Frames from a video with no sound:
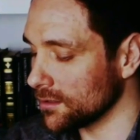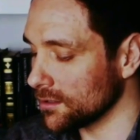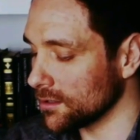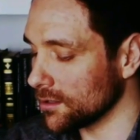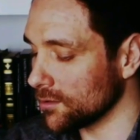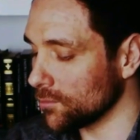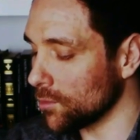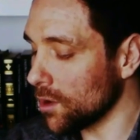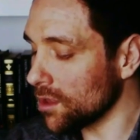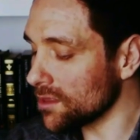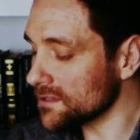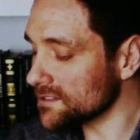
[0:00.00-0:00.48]

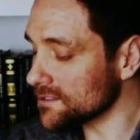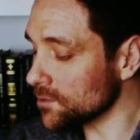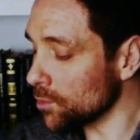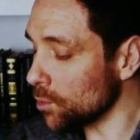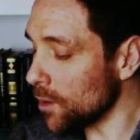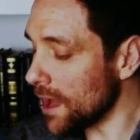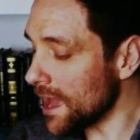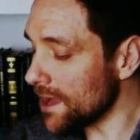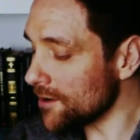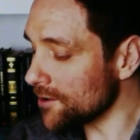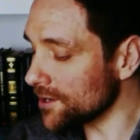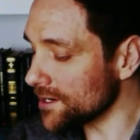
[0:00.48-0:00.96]
While there's
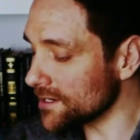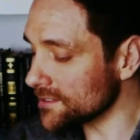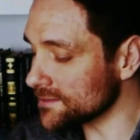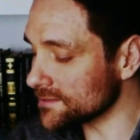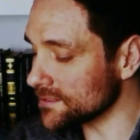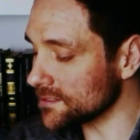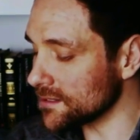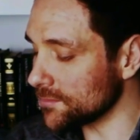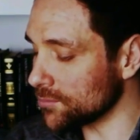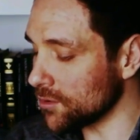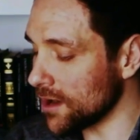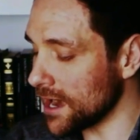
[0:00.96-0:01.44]
wariness
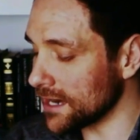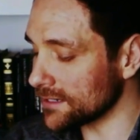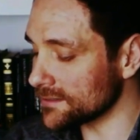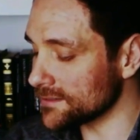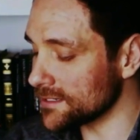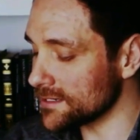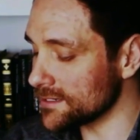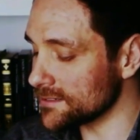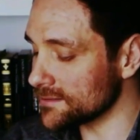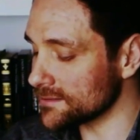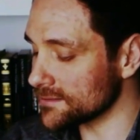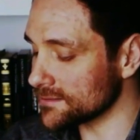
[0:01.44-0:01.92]
to the
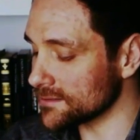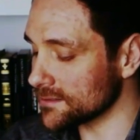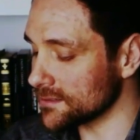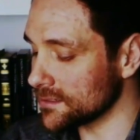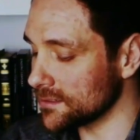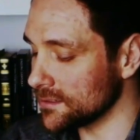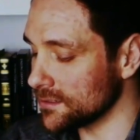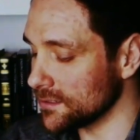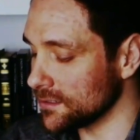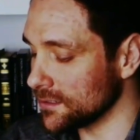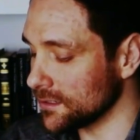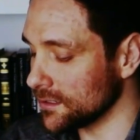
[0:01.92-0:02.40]
practice,
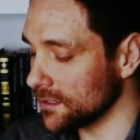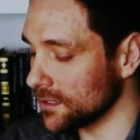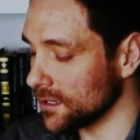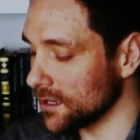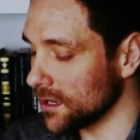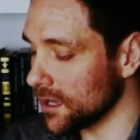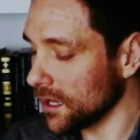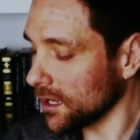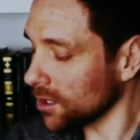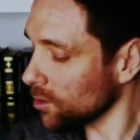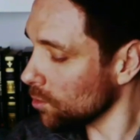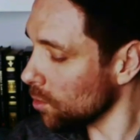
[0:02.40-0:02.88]

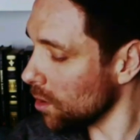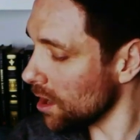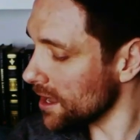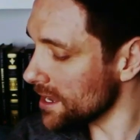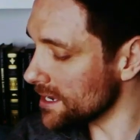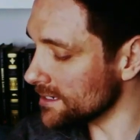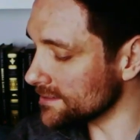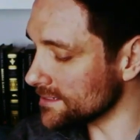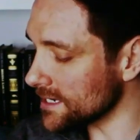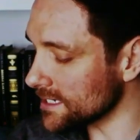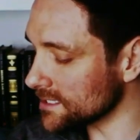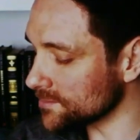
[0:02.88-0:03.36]
a
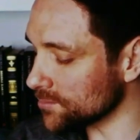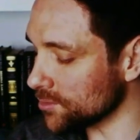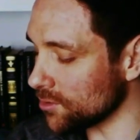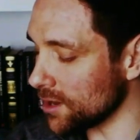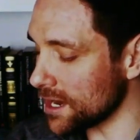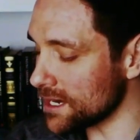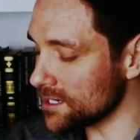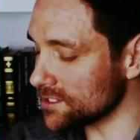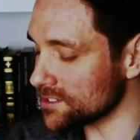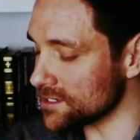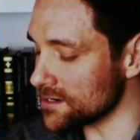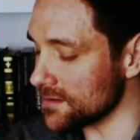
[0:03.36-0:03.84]
quiet
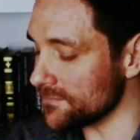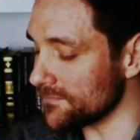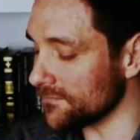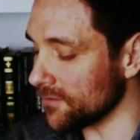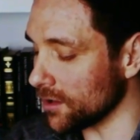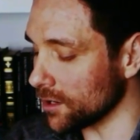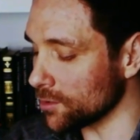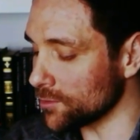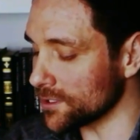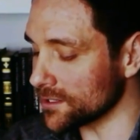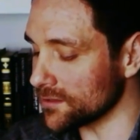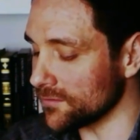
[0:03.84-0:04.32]
desperation in
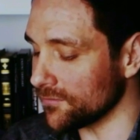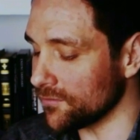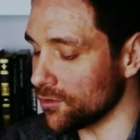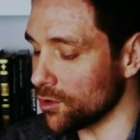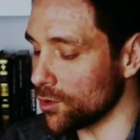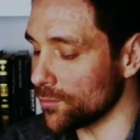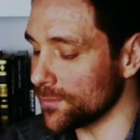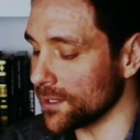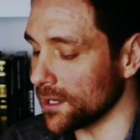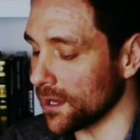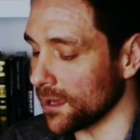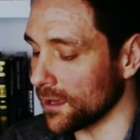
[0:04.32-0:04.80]
following the
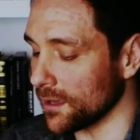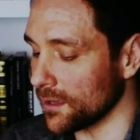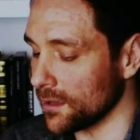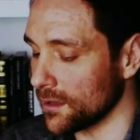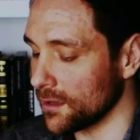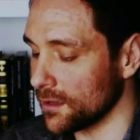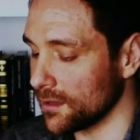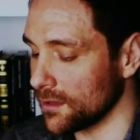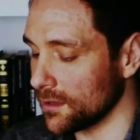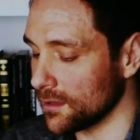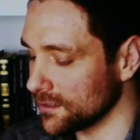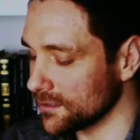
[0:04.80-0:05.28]
formula,
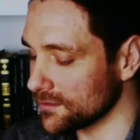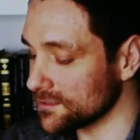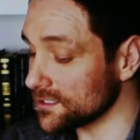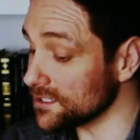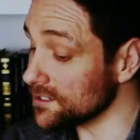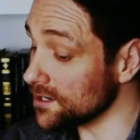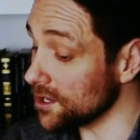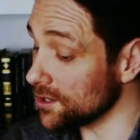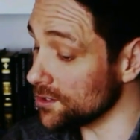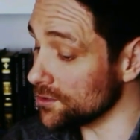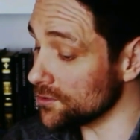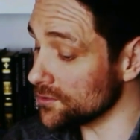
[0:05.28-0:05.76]
she
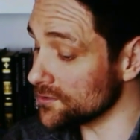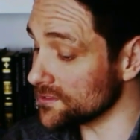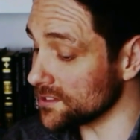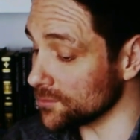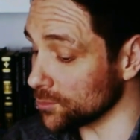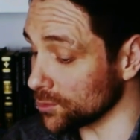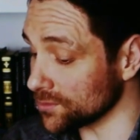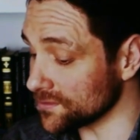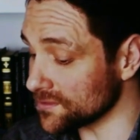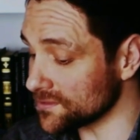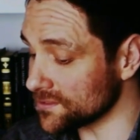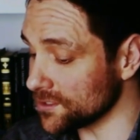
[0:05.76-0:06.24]
knows it
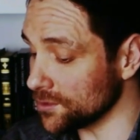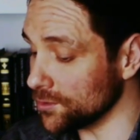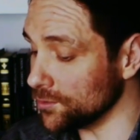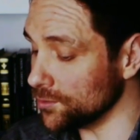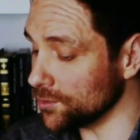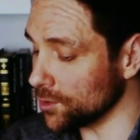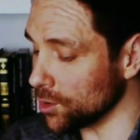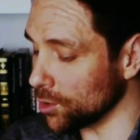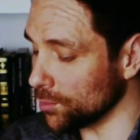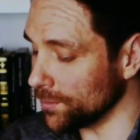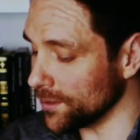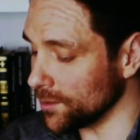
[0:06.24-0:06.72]
will
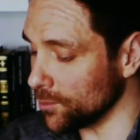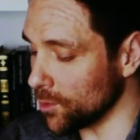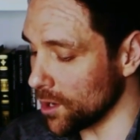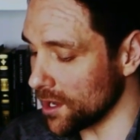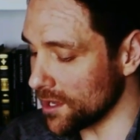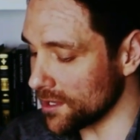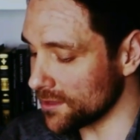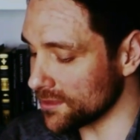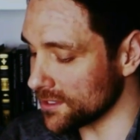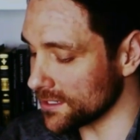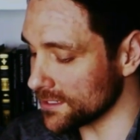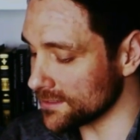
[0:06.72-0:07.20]
soon all be
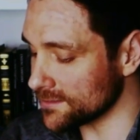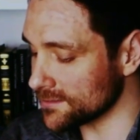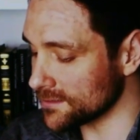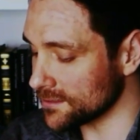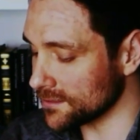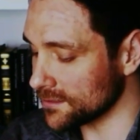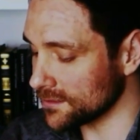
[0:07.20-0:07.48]
worth it.